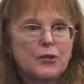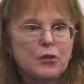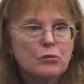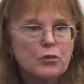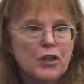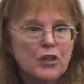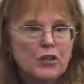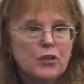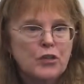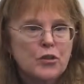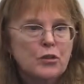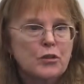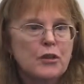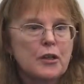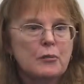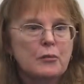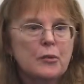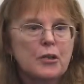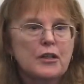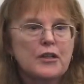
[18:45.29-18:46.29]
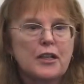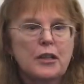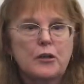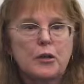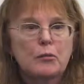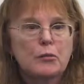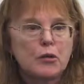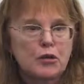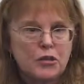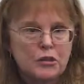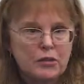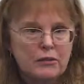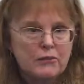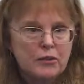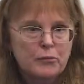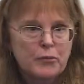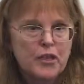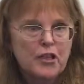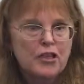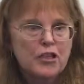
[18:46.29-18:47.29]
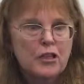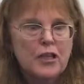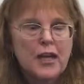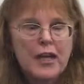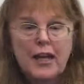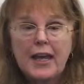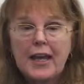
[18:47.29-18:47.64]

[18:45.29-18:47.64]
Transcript: to register and put down their personal information.